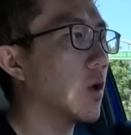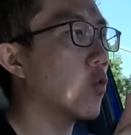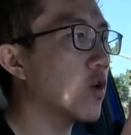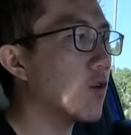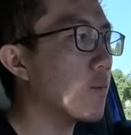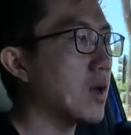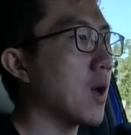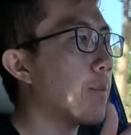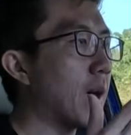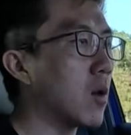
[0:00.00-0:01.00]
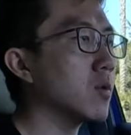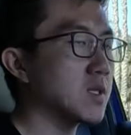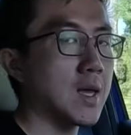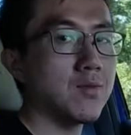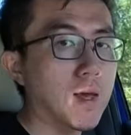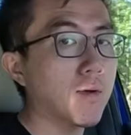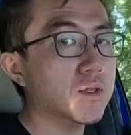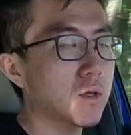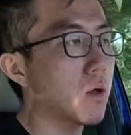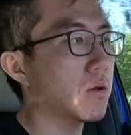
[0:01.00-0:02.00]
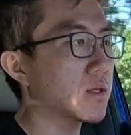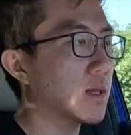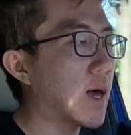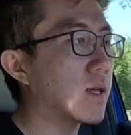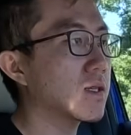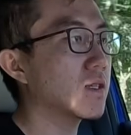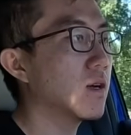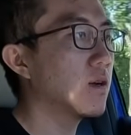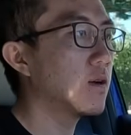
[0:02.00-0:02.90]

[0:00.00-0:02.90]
it would have been about $10,000 less.